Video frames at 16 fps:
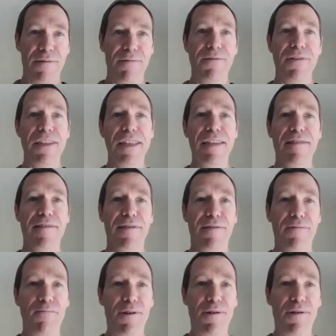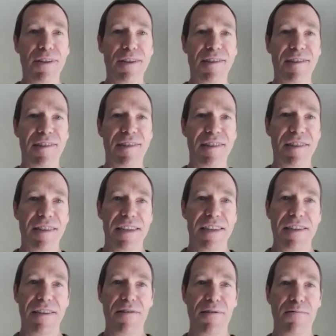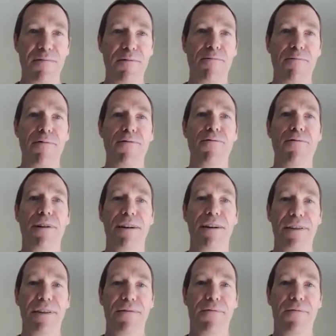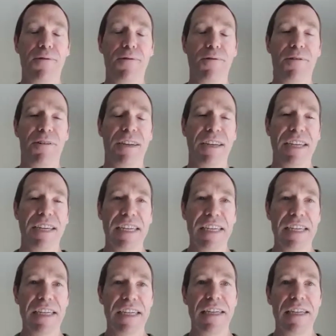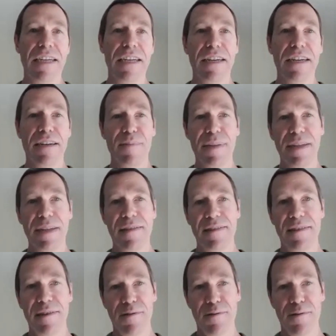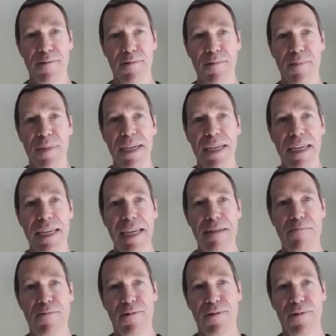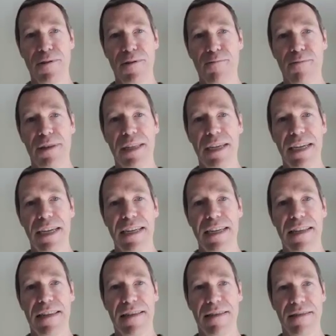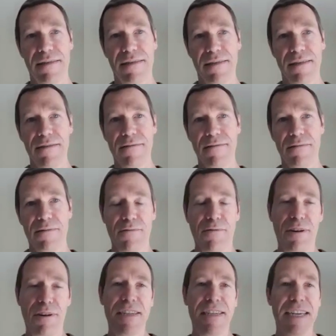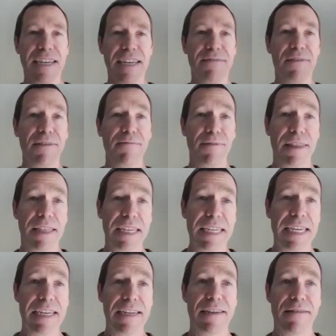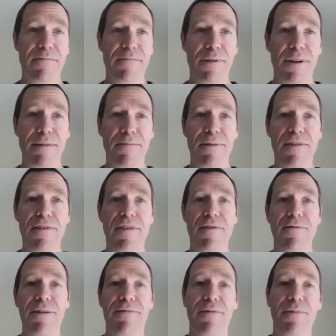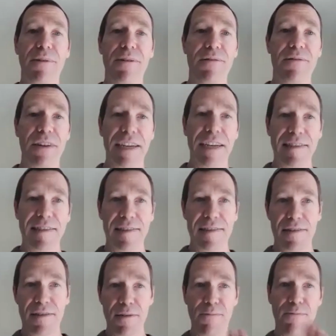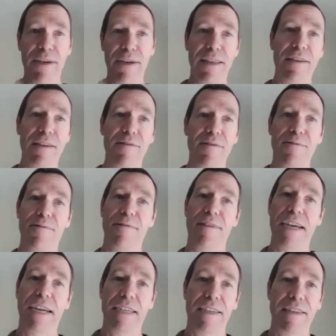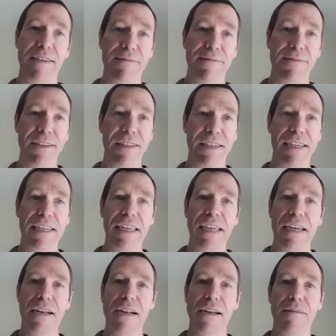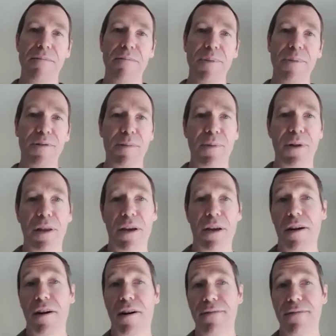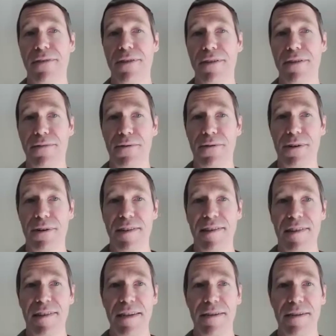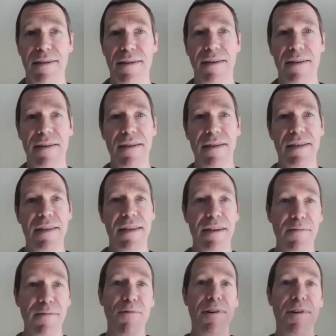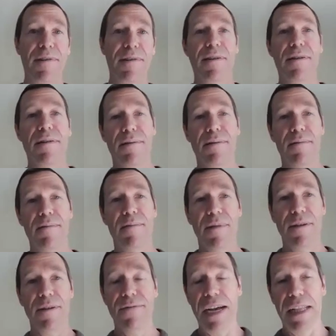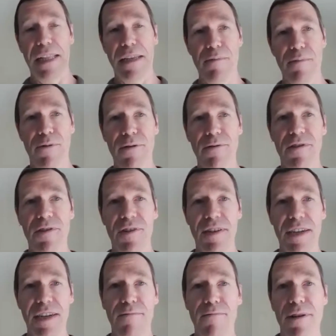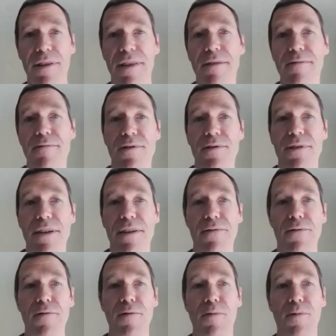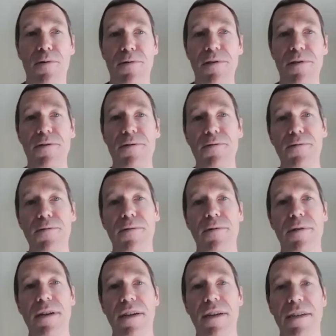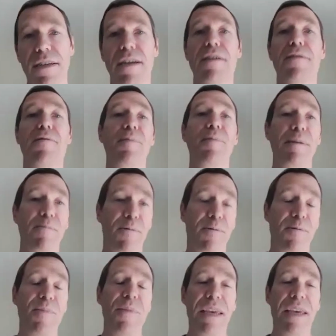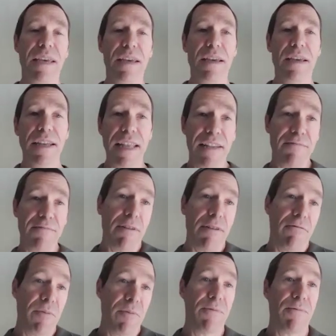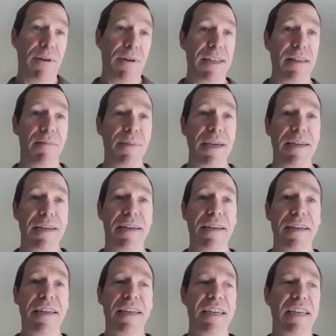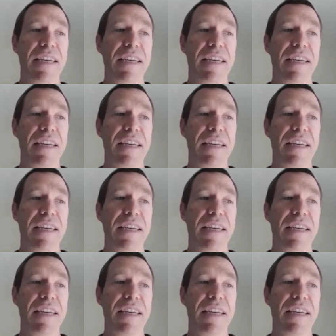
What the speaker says: feelings of wellness that are what we're driving for. And so being able to relate quantitatively with the data we're able to generate from the device to the way the user is actually feeling built up a lot of confidence for us that it was a valid approach and one that was transferable to other people. And that's why we've been running the beta,